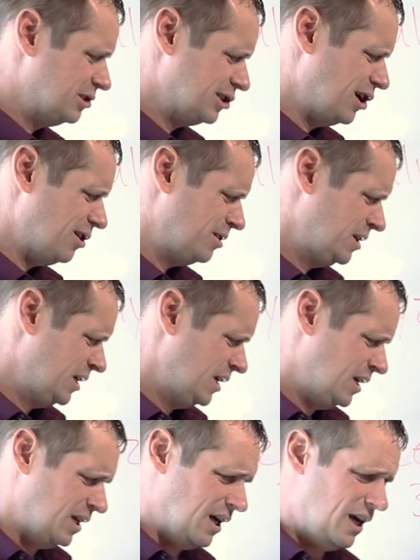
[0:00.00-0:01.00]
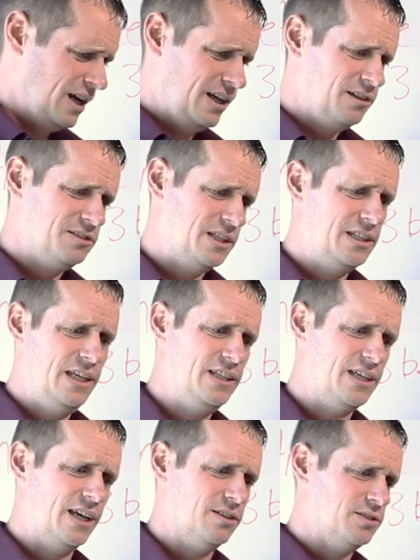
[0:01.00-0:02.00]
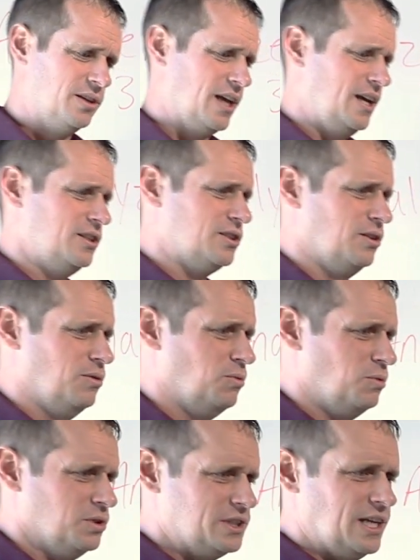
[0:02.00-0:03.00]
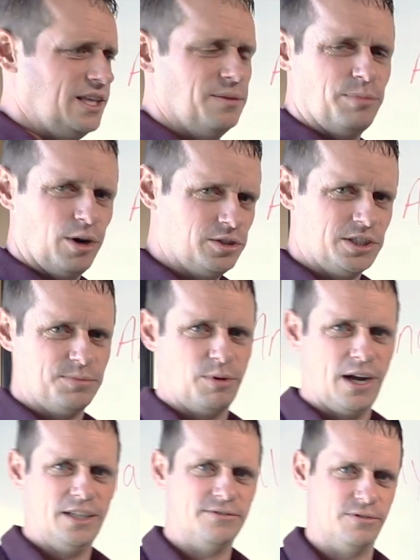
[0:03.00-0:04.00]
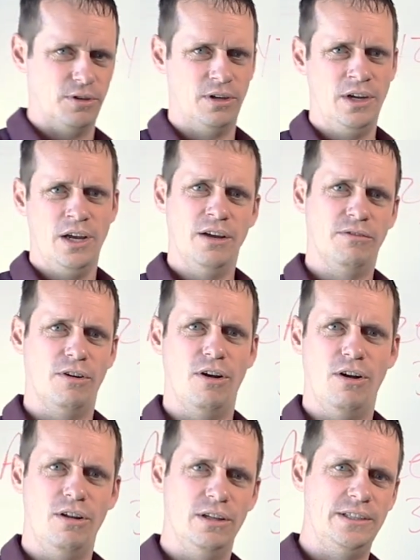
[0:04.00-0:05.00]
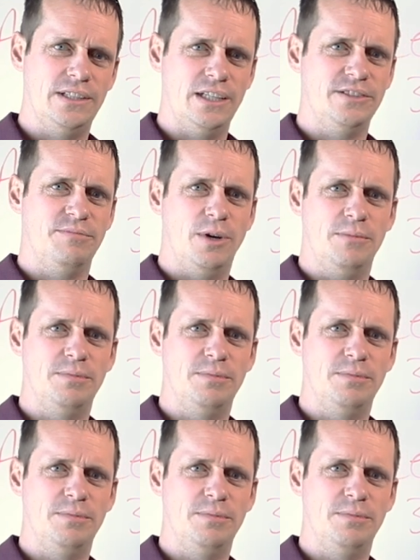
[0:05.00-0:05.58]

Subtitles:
So here's the details, okay? So we'll say the purchase price for all intensive